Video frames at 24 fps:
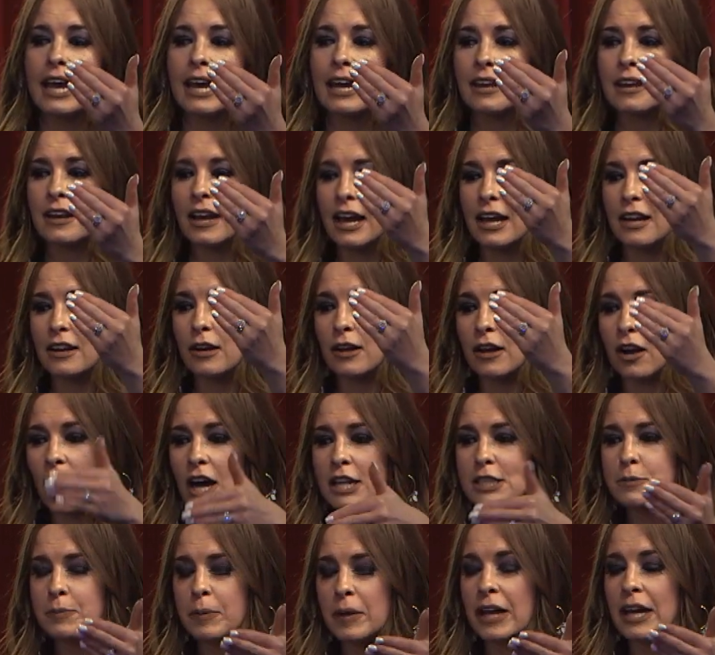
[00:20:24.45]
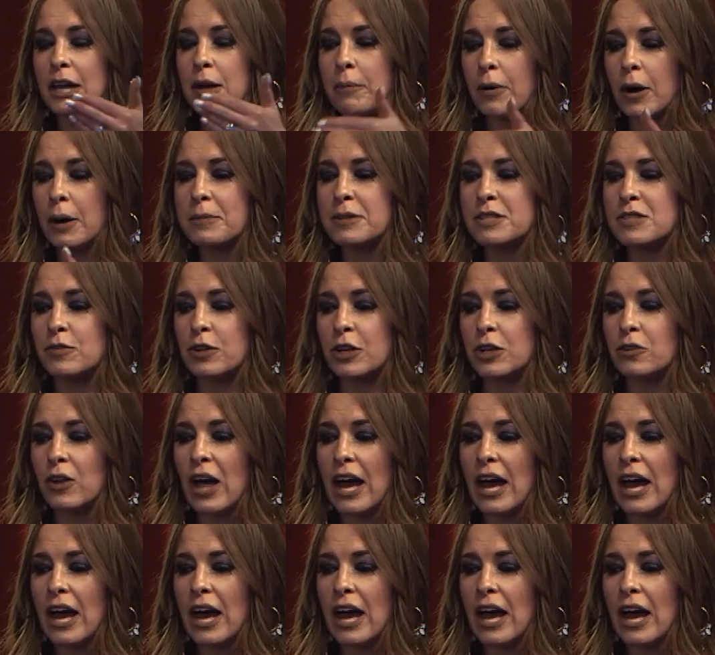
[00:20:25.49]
and God's plan and purpose for your